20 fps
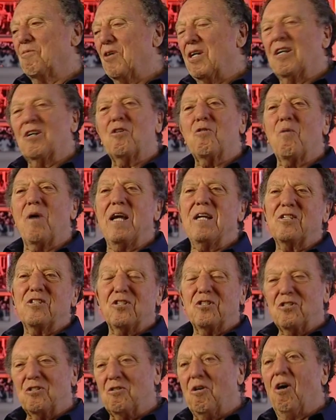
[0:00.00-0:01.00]
What a great
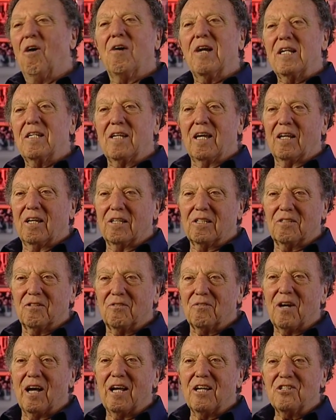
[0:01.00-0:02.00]
storytelling
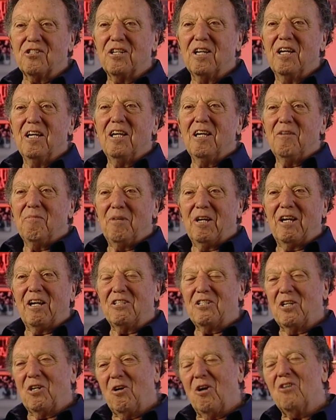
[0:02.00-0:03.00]
device,
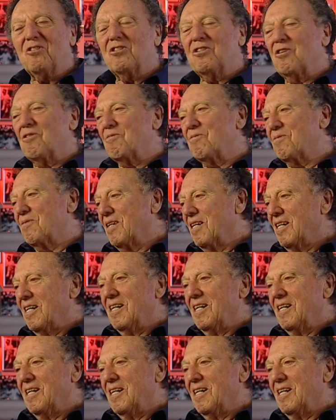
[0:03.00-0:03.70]
because it also